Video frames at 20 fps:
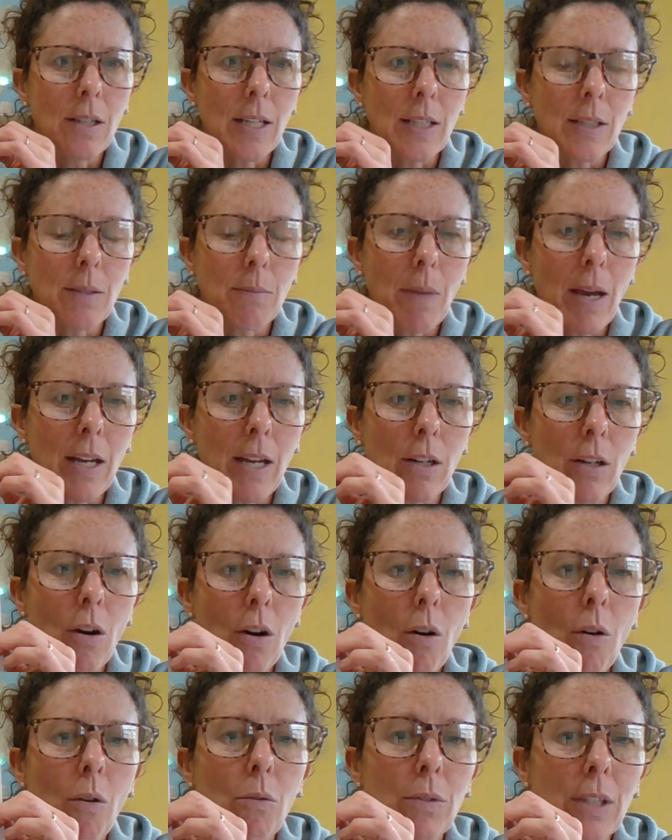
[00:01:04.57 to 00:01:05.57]
is meant
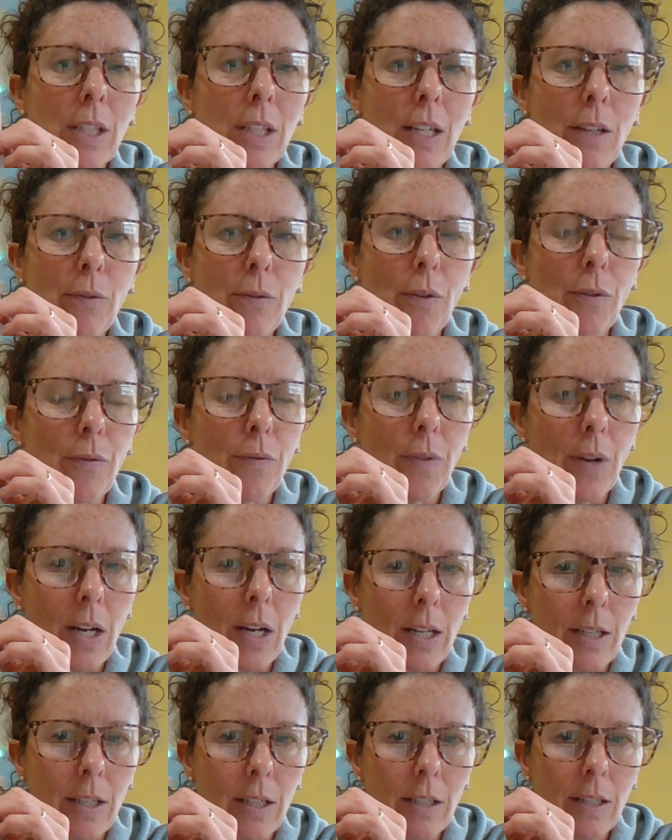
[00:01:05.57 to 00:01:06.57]
only for
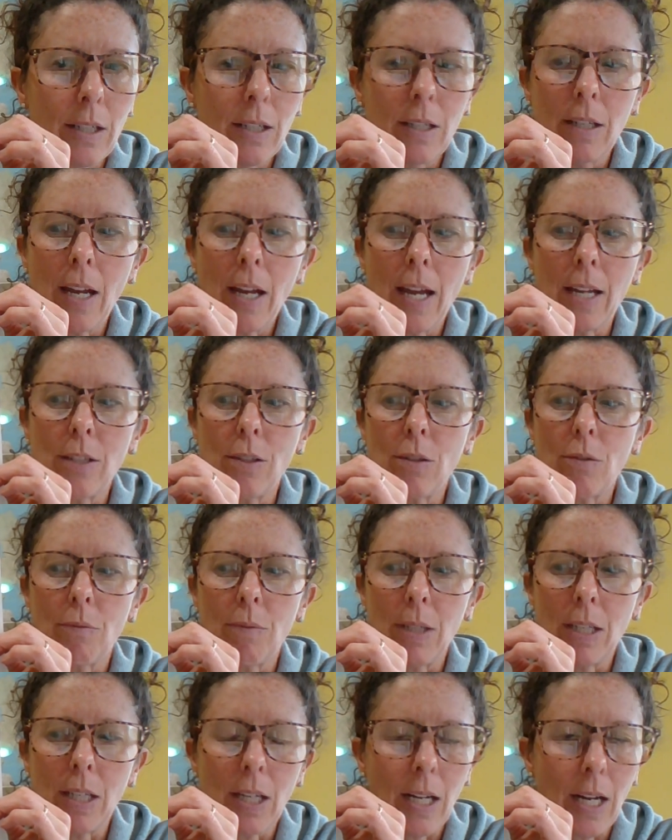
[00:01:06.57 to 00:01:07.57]
fun and to
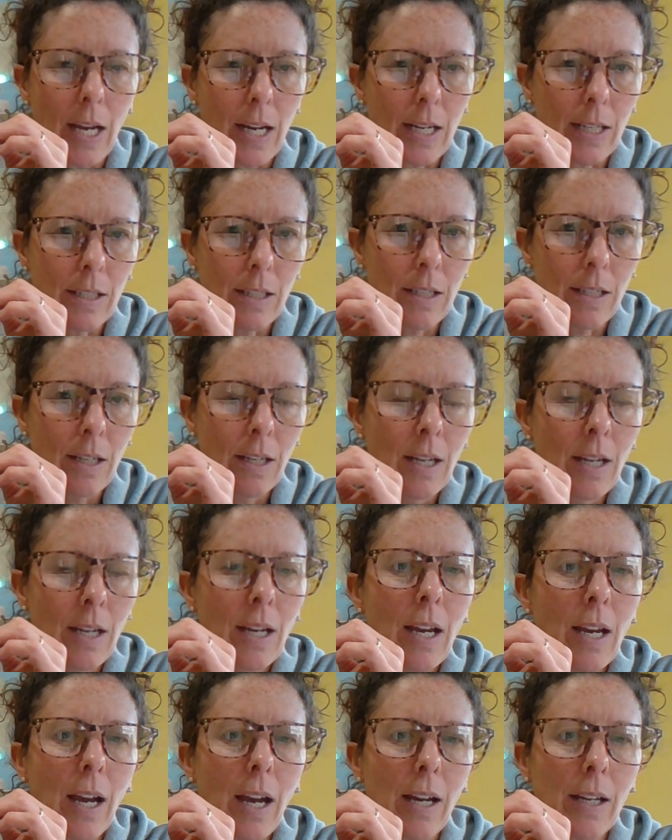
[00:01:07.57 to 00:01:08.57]
reconnect.
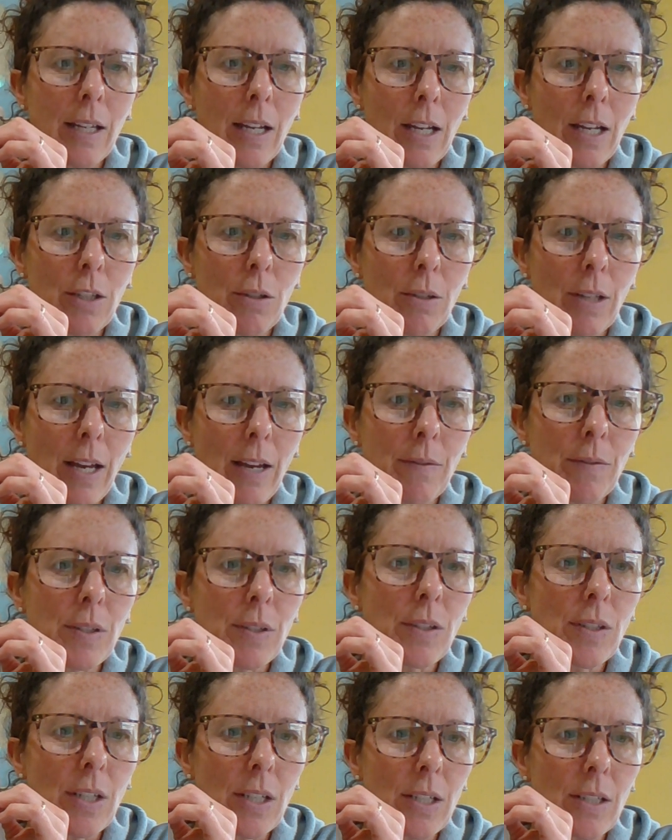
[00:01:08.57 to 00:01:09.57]
Again, you'll have
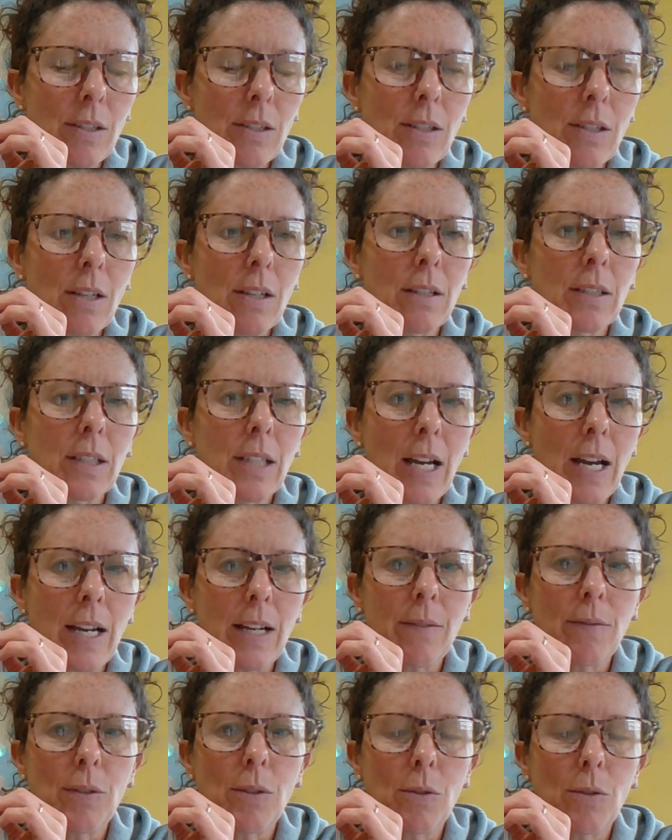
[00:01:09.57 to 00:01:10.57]
6
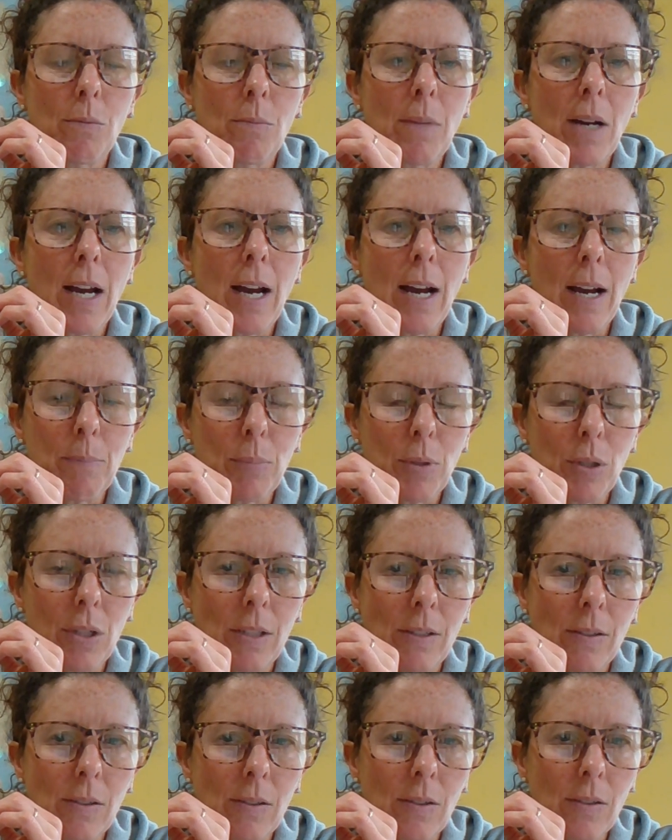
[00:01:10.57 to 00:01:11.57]
live Zoom
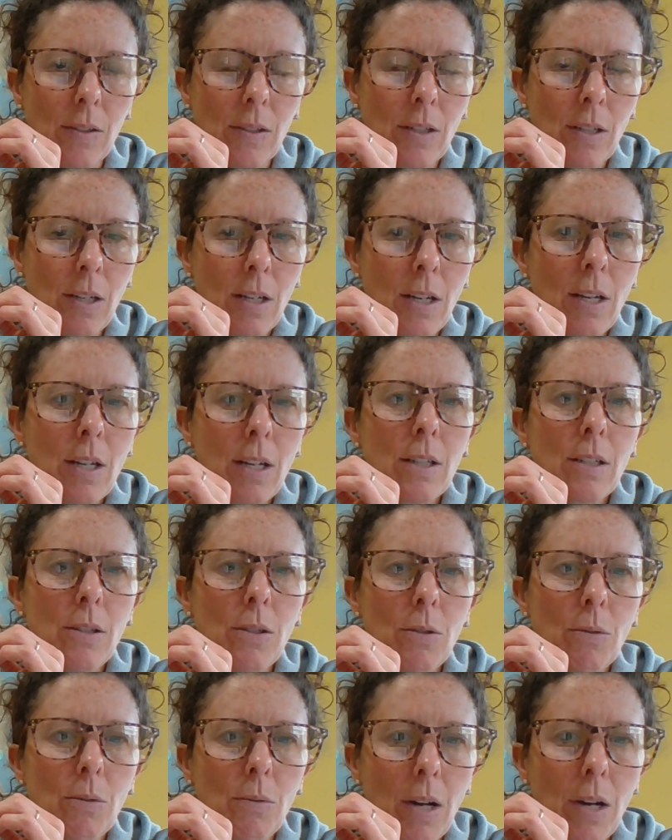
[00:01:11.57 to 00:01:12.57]
options
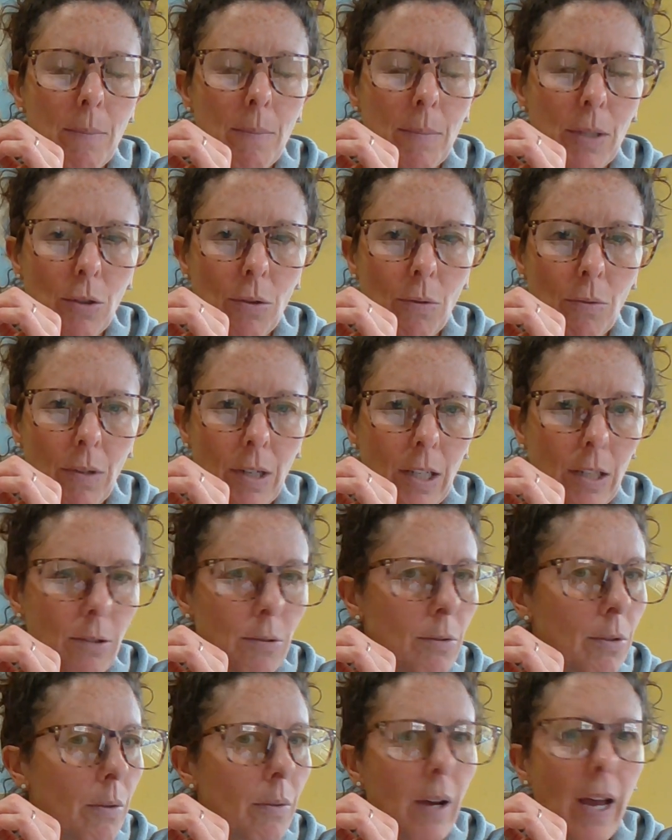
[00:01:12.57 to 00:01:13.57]
to come and join.
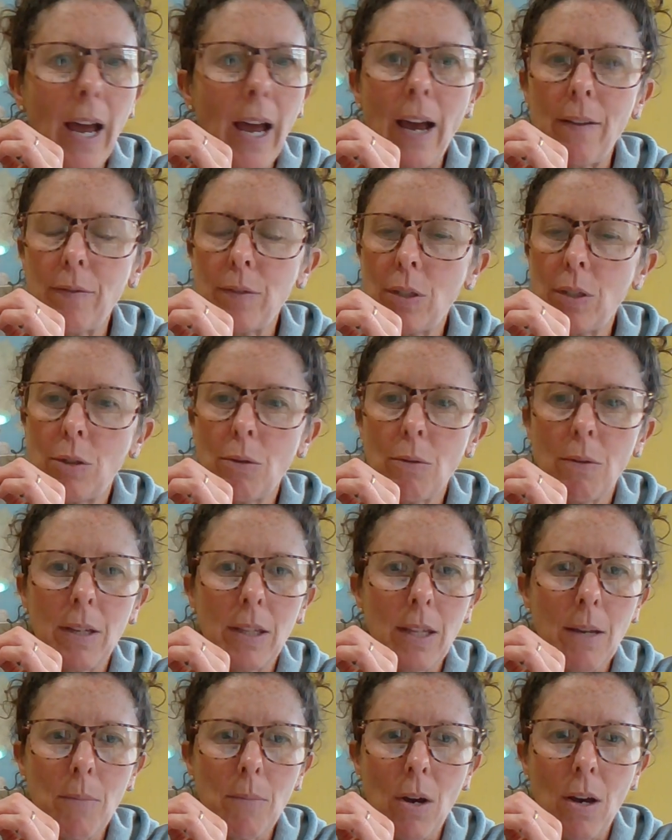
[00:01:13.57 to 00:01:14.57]
You don't have to join
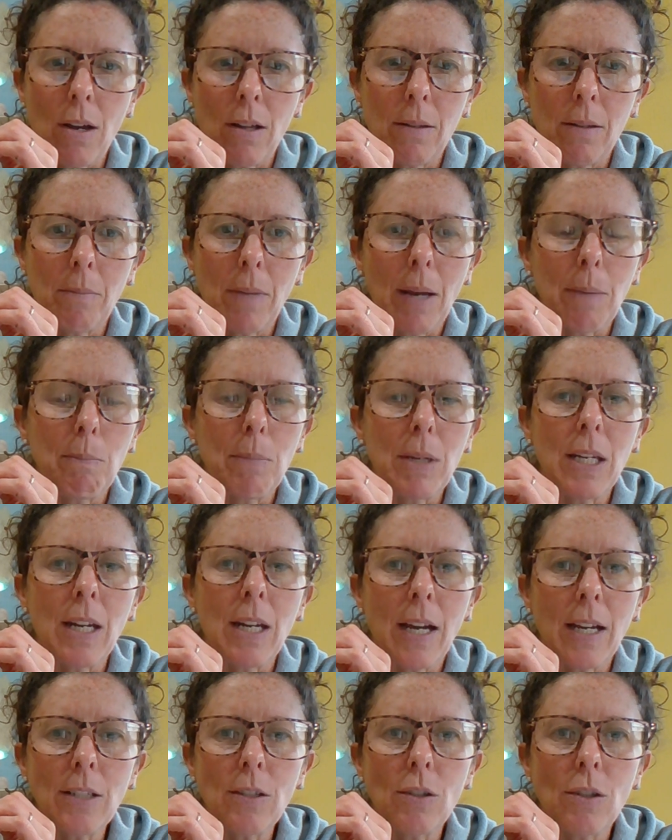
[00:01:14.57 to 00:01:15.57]
them all. It might be
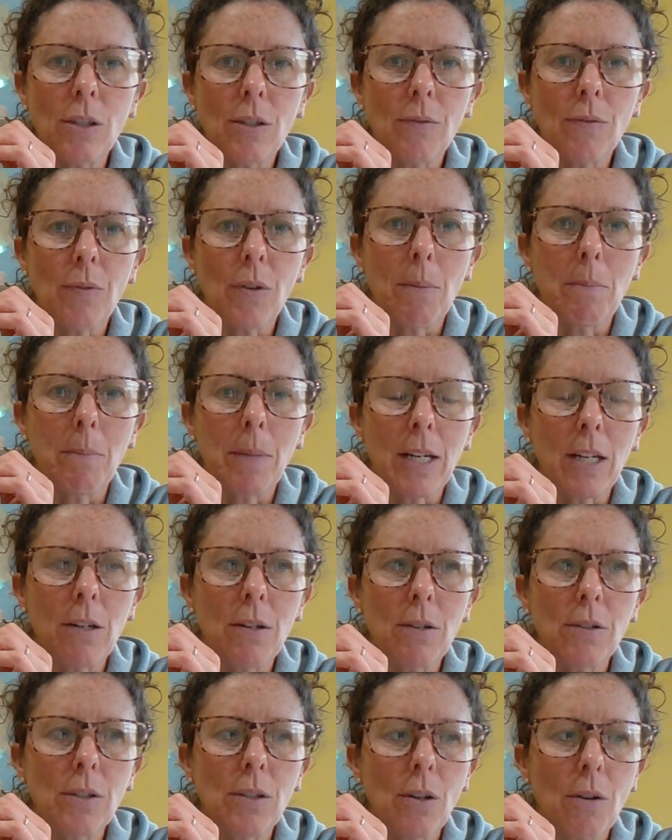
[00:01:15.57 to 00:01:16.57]
nice just for a minute
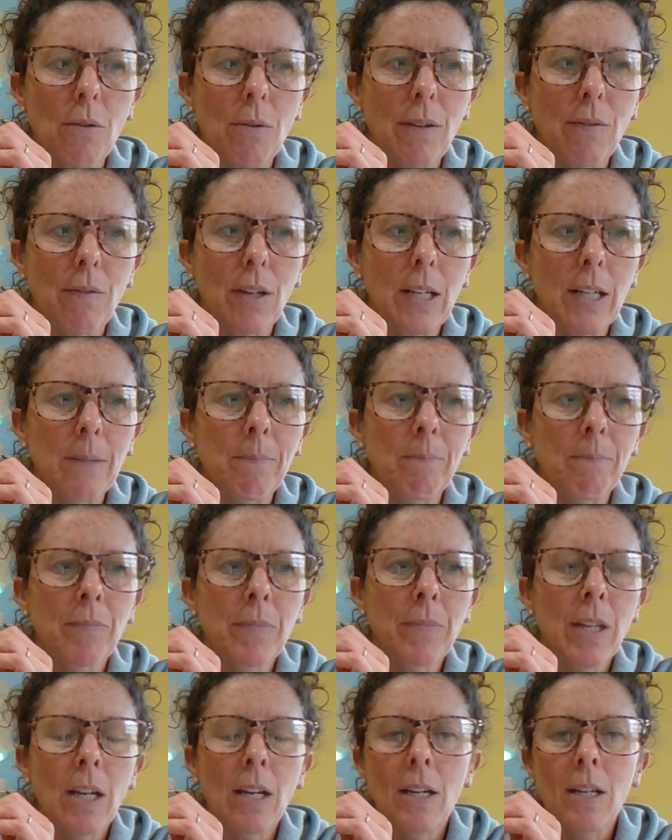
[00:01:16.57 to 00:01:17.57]
or so even
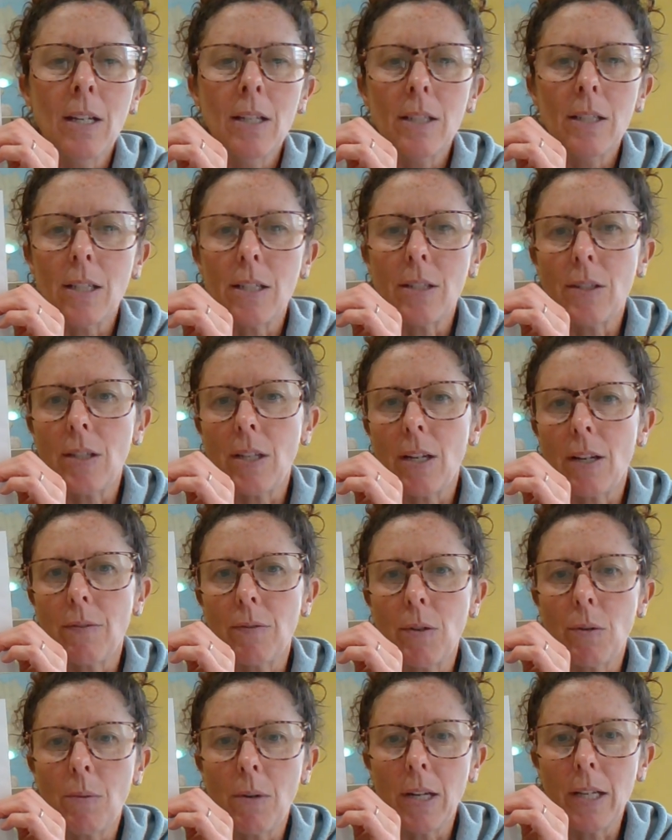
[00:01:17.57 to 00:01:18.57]
to see
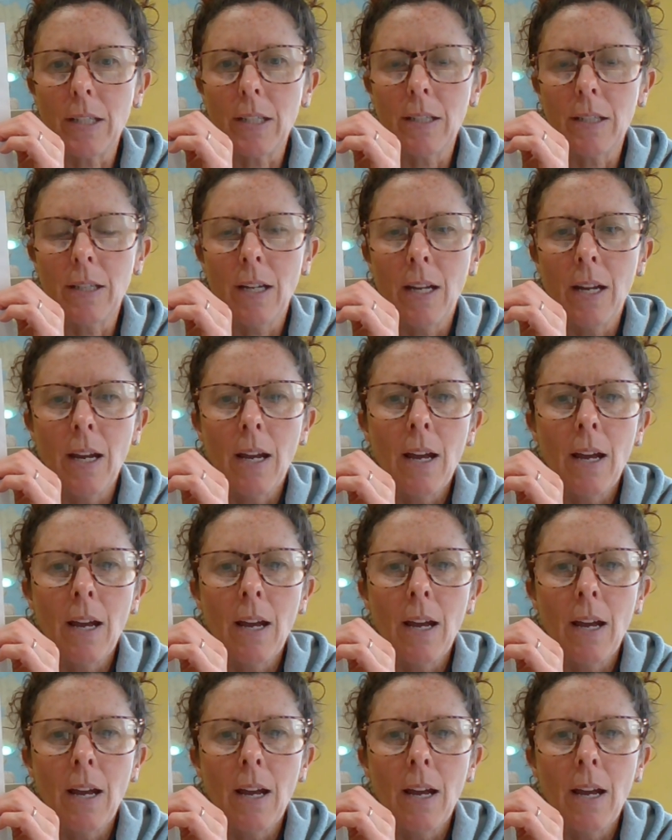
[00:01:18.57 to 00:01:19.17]
everyone.